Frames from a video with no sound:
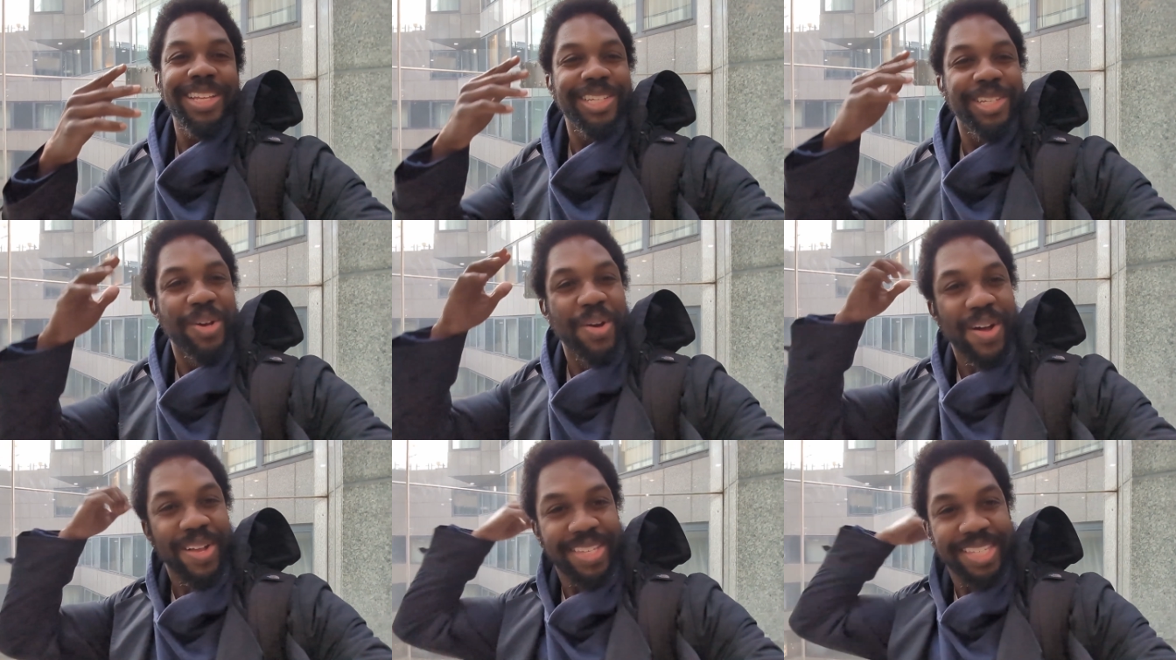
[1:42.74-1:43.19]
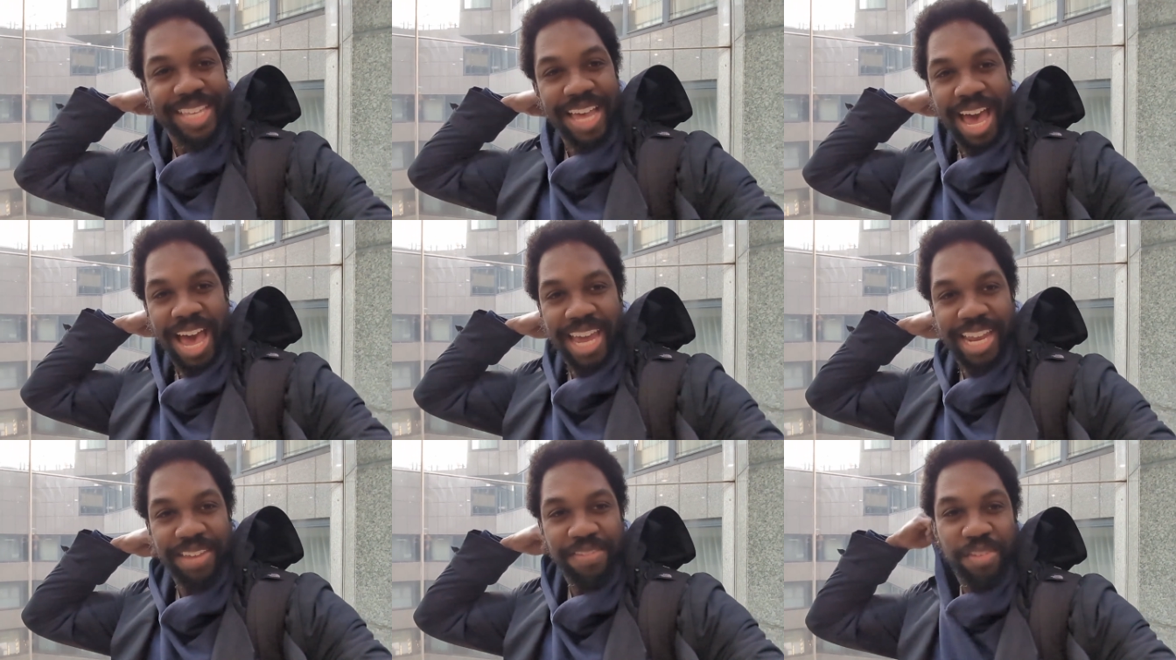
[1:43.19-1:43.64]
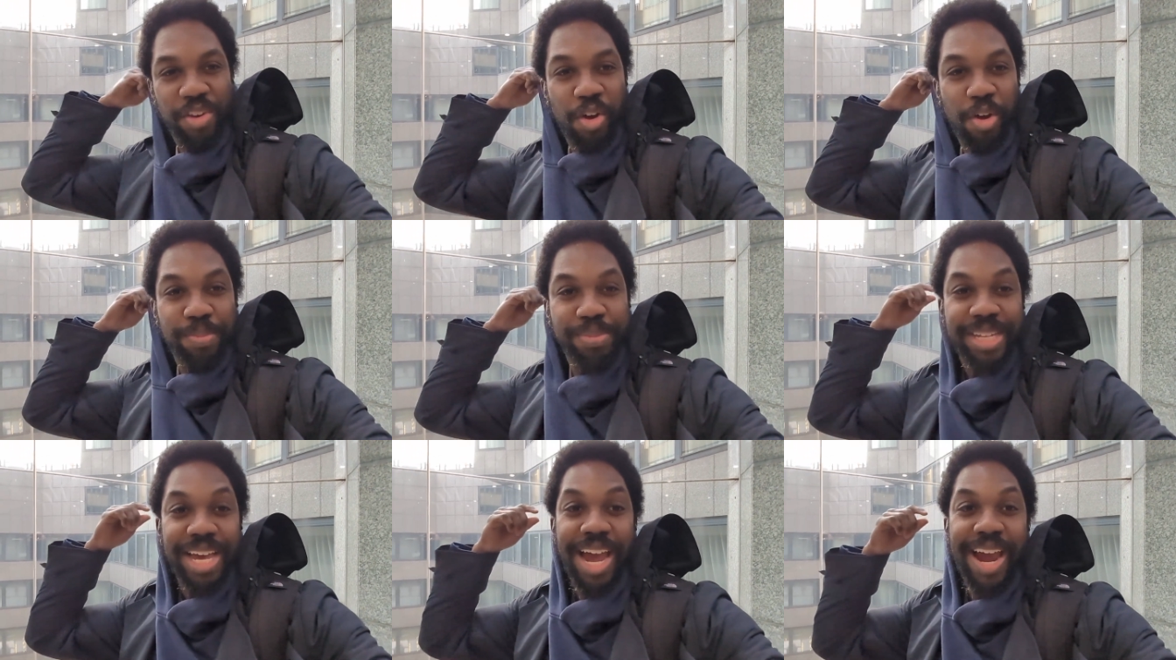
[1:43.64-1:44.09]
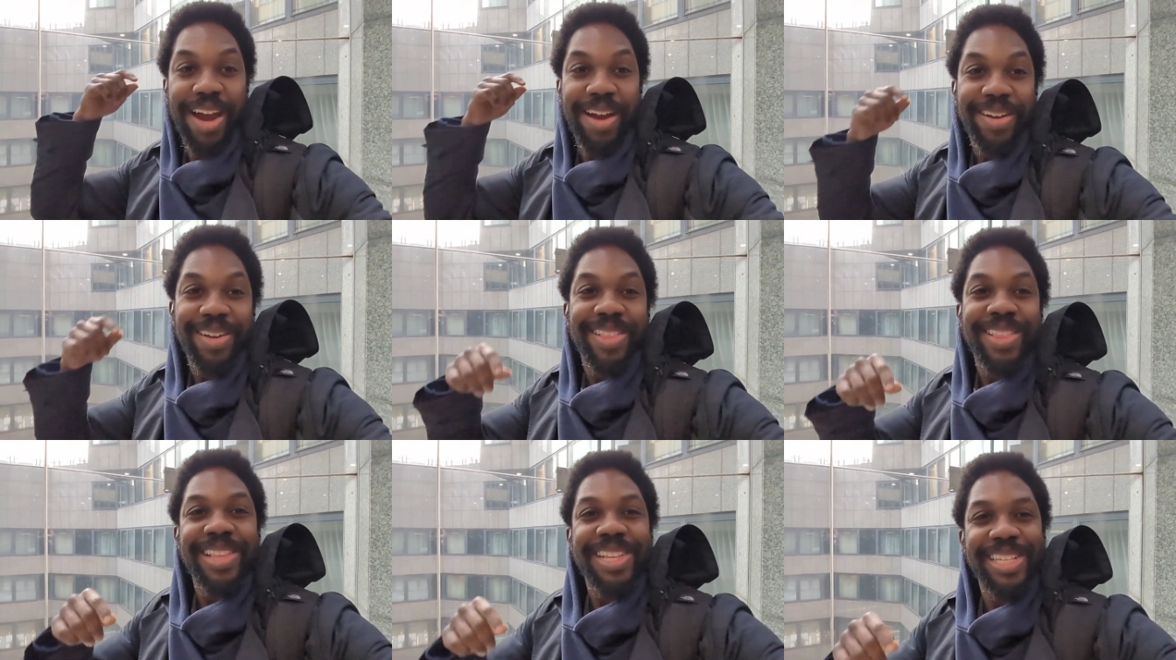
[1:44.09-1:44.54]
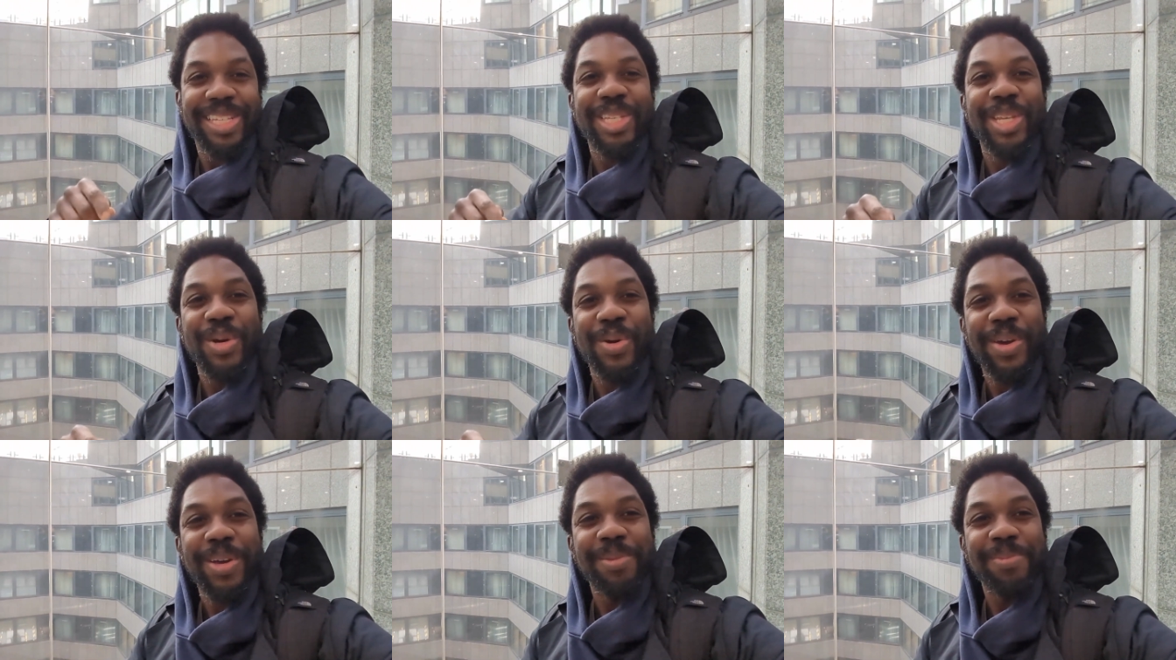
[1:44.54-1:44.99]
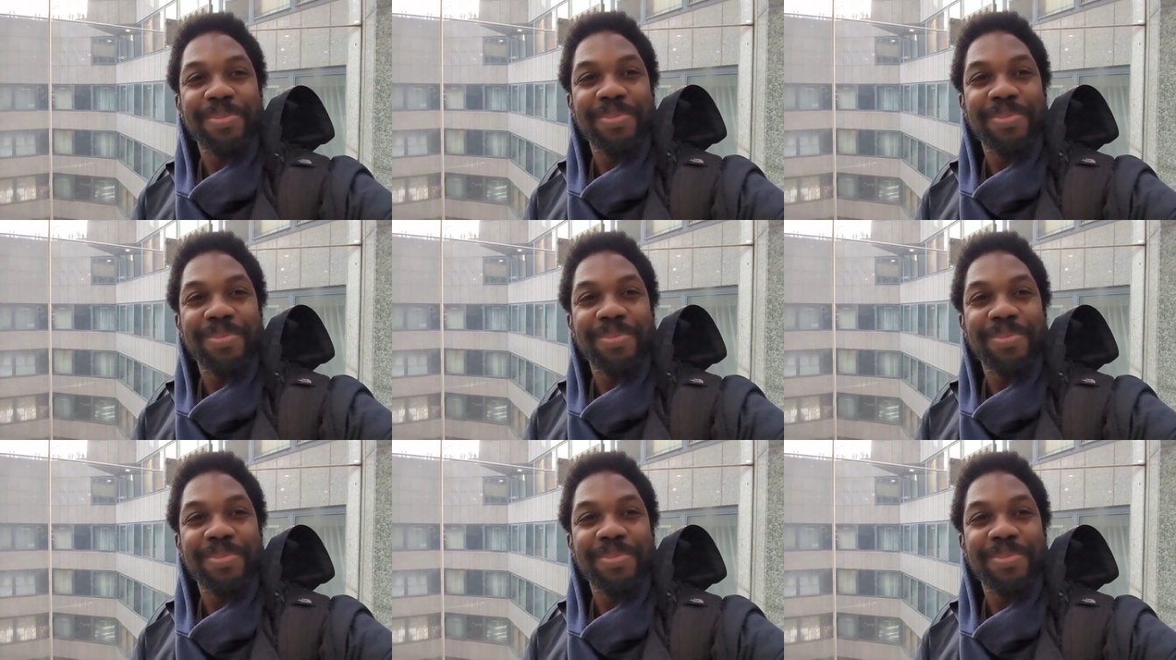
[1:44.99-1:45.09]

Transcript: let's go outside, even though I'm tired. Let's do it.